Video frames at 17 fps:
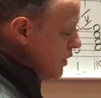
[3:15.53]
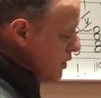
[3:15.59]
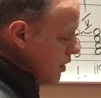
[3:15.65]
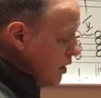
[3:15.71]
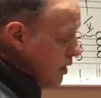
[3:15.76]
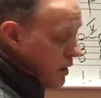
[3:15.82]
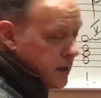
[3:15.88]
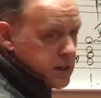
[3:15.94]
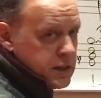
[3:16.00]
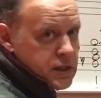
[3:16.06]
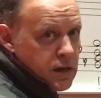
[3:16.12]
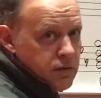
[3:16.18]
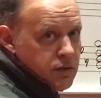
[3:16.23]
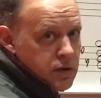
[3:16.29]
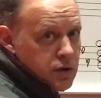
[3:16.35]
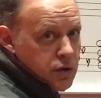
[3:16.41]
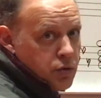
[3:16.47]
tonic
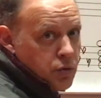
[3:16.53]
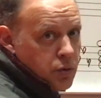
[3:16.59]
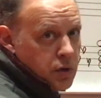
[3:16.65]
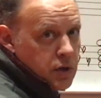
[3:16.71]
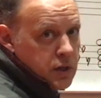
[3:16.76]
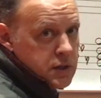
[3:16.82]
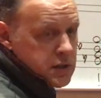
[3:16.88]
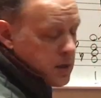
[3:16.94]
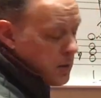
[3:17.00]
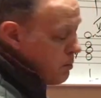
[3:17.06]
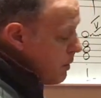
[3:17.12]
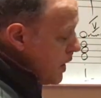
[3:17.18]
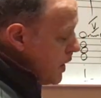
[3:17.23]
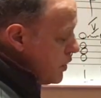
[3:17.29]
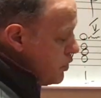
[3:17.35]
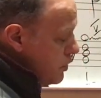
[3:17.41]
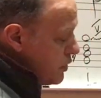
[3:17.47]
7th chord. It's a
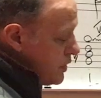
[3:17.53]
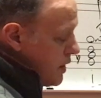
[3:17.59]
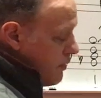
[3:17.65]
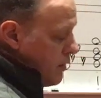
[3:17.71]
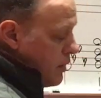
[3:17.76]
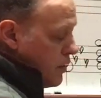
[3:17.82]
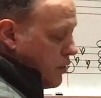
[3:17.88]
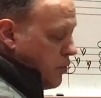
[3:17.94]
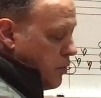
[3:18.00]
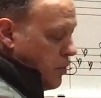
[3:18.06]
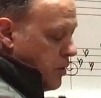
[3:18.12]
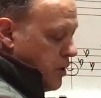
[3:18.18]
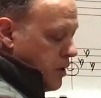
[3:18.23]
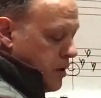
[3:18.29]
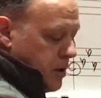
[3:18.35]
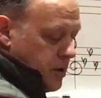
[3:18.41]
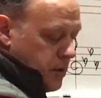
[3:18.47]
major 7th chord.
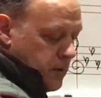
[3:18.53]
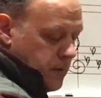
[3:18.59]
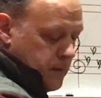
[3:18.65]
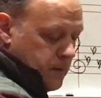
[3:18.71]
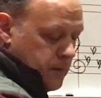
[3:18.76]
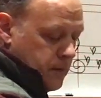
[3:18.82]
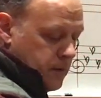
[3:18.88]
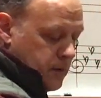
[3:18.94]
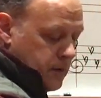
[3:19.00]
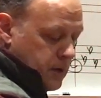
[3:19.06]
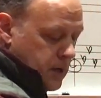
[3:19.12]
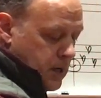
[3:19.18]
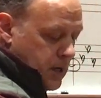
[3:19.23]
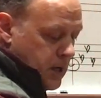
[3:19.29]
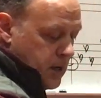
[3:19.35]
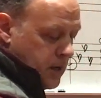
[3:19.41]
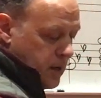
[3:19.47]

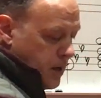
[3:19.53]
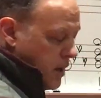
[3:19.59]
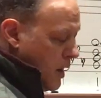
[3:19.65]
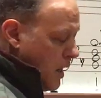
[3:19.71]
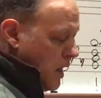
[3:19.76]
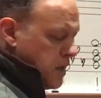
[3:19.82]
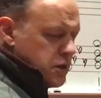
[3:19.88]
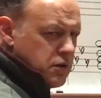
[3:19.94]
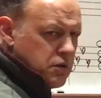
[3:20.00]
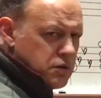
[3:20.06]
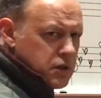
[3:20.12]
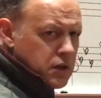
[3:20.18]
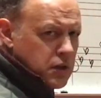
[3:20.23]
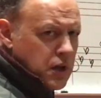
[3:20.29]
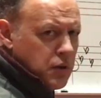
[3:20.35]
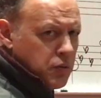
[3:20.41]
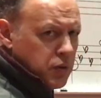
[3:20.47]
Okay? There's a
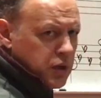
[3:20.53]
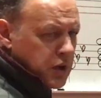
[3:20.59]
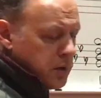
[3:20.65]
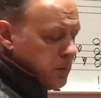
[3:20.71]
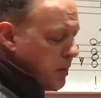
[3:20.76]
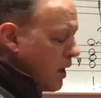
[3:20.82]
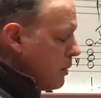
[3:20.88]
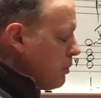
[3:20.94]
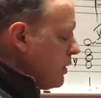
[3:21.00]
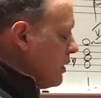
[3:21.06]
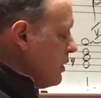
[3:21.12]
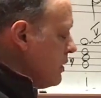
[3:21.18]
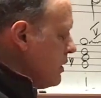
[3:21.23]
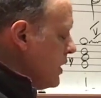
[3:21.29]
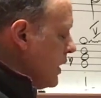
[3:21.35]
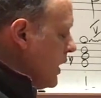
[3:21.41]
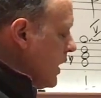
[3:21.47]
lot we're going to be able
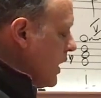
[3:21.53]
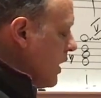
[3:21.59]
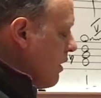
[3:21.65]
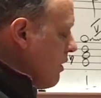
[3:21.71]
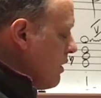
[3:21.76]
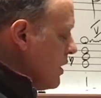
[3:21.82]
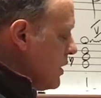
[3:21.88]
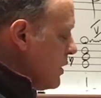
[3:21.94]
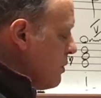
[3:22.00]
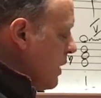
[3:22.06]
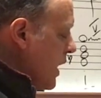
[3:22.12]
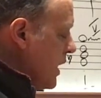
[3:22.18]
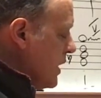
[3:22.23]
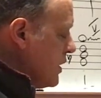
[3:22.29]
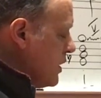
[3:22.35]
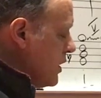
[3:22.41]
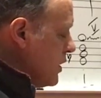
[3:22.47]
to get out of this
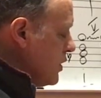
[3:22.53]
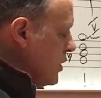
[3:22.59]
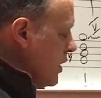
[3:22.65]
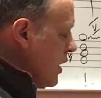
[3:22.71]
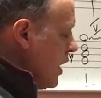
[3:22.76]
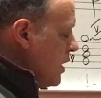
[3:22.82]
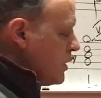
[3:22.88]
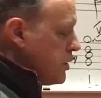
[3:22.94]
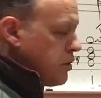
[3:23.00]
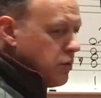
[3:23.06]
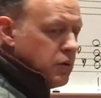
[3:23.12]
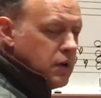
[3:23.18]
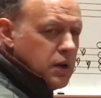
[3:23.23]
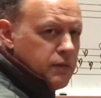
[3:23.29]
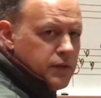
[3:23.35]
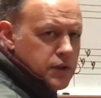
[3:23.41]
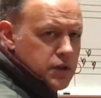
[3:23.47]
passage. So
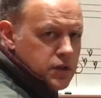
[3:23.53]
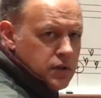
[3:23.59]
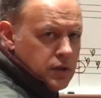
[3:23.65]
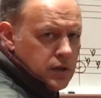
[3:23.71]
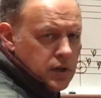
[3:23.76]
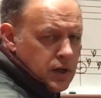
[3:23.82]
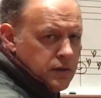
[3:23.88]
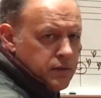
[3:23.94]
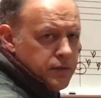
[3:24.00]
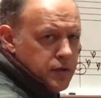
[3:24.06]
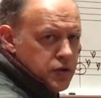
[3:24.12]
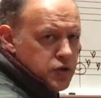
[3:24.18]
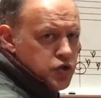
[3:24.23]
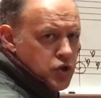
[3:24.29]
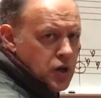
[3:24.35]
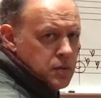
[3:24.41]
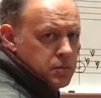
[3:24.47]
if it's good enough for
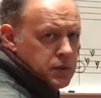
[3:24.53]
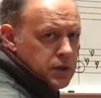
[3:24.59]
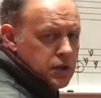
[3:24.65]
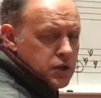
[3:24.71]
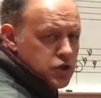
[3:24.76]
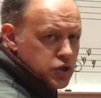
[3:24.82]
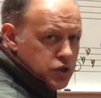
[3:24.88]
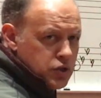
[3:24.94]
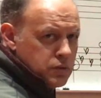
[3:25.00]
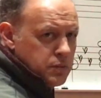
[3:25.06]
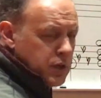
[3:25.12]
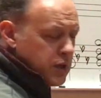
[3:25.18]
Joplin, it should be